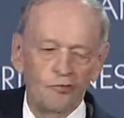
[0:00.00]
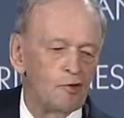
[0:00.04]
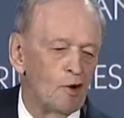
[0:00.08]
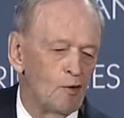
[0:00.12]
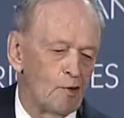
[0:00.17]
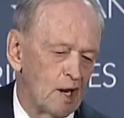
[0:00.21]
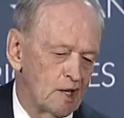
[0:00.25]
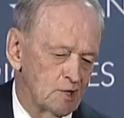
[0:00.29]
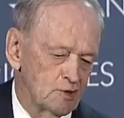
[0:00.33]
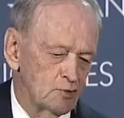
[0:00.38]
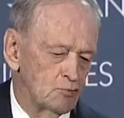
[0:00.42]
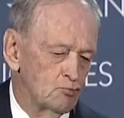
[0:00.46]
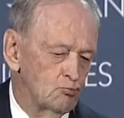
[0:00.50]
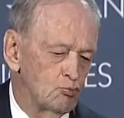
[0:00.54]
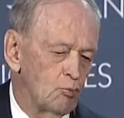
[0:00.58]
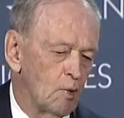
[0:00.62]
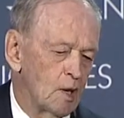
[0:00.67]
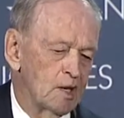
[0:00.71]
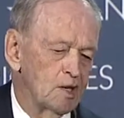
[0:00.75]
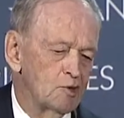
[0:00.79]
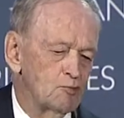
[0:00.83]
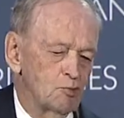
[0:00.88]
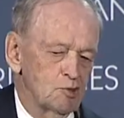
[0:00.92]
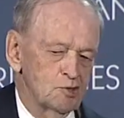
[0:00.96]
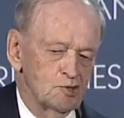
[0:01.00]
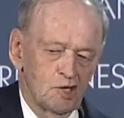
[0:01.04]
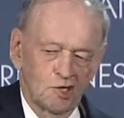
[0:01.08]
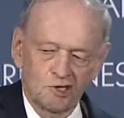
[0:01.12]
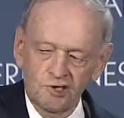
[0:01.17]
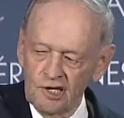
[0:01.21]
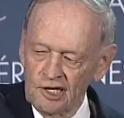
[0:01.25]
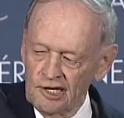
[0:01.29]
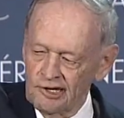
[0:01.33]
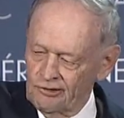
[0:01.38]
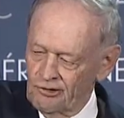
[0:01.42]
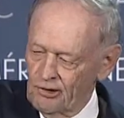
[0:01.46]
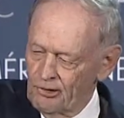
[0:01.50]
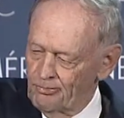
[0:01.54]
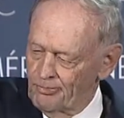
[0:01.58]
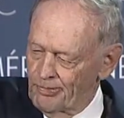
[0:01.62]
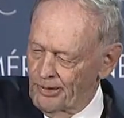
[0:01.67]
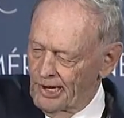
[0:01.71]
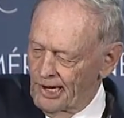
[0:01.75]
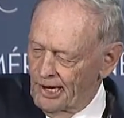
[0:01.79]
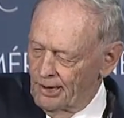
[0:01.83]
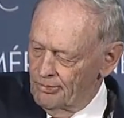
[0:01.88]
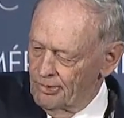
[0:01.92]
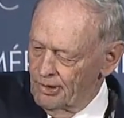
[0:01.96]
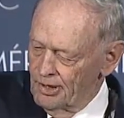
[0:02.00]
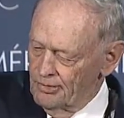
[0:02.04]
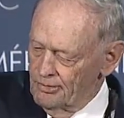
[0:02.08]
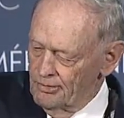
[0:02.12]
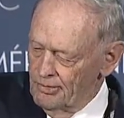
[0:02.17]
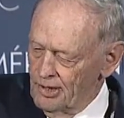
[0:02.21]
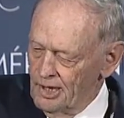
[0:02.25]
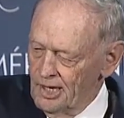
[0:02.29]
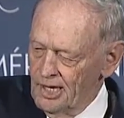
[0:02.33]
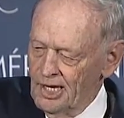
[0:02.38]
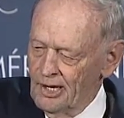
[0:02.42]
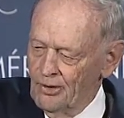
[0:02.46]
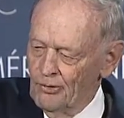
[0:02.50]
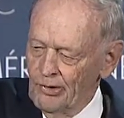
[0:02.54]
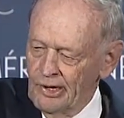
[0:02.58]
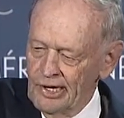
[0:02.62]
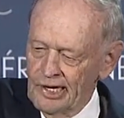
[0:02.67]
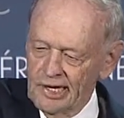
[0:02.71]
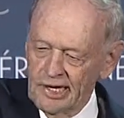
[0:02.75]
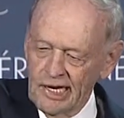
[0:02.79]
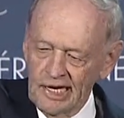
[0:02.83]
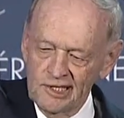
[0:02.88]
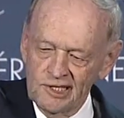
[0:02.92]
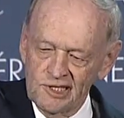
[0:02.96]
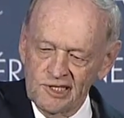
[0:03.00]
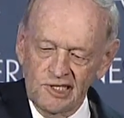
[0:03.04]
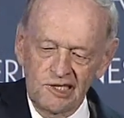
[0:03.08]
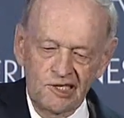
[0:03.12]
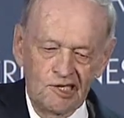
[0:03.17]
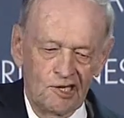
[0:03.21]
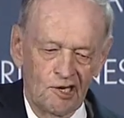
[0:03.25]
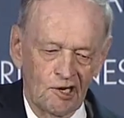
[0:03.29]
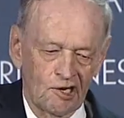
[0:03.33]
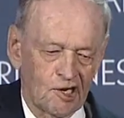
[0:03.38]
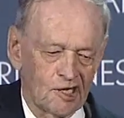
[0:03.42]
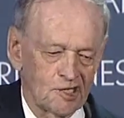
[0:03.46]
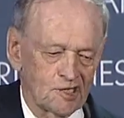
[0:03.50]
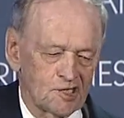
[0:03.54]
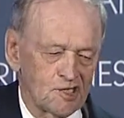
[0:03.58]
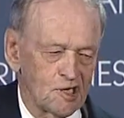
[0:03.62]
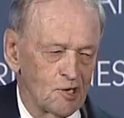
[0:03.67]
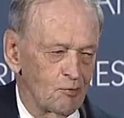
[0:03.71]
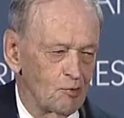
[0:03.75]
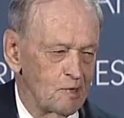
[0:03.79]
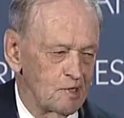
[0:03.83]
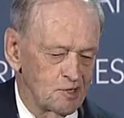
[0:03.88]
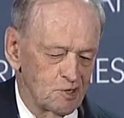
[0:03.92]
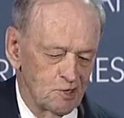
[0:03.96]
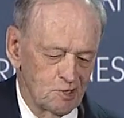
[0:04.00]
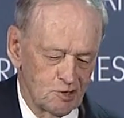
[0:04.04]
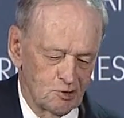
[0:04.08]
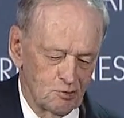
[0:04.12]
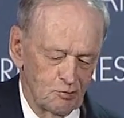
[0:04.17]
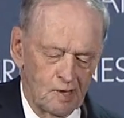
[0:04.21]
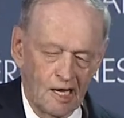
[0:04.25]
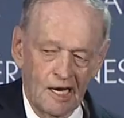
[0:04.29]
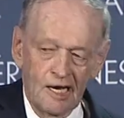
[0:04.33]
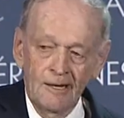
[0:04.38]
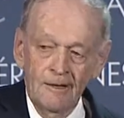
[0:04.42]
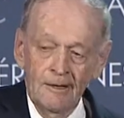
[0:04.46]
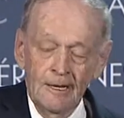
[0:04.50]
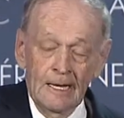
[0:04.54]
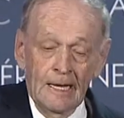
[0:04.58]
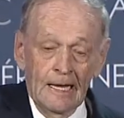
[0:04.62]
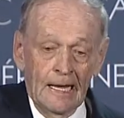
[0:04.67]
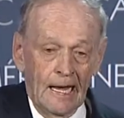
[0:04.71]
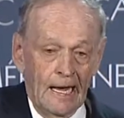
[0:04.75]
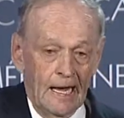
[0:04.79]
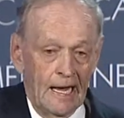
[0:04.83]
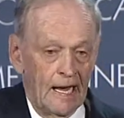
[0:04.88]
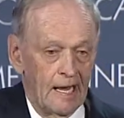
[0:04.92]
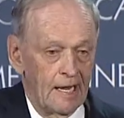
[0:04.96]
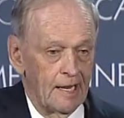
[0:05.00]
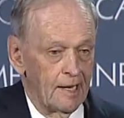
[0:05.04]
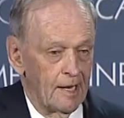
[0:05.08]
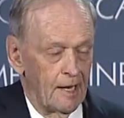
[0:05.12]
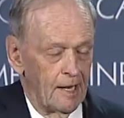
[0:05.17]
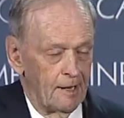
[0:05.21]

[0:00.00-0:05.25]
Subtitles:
the rest, but it was just a little problem. We can see the consequences today. And,